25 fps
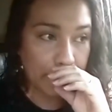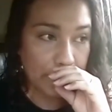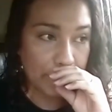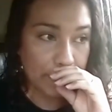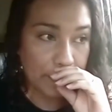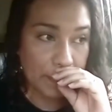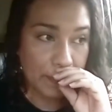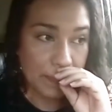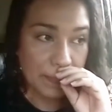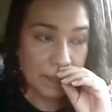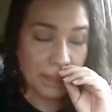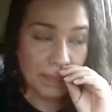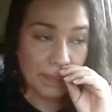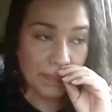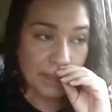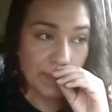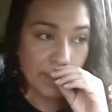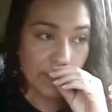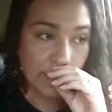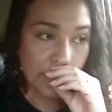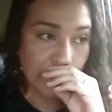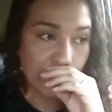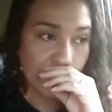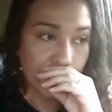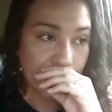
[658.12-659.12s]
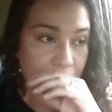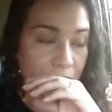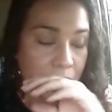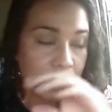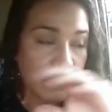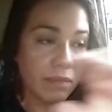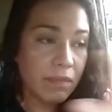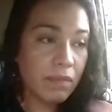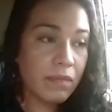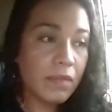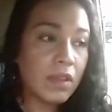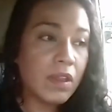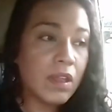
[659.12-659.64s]

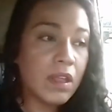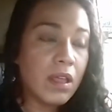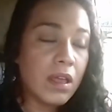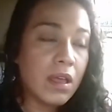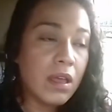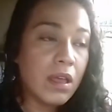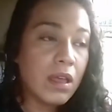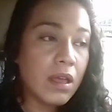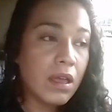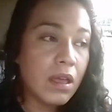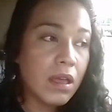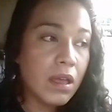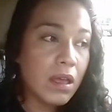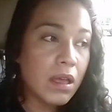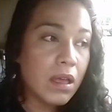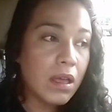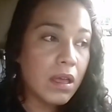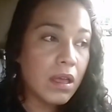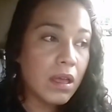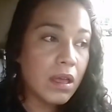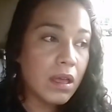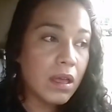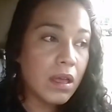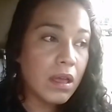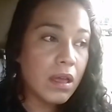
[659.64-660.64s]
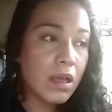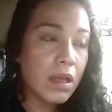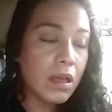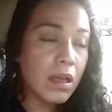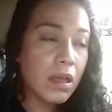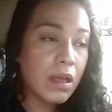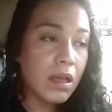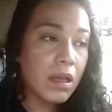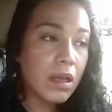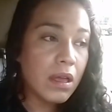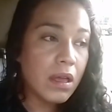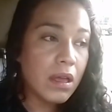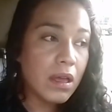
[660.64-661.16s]

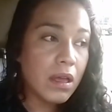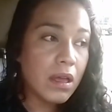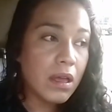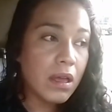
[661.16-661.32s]
(silence)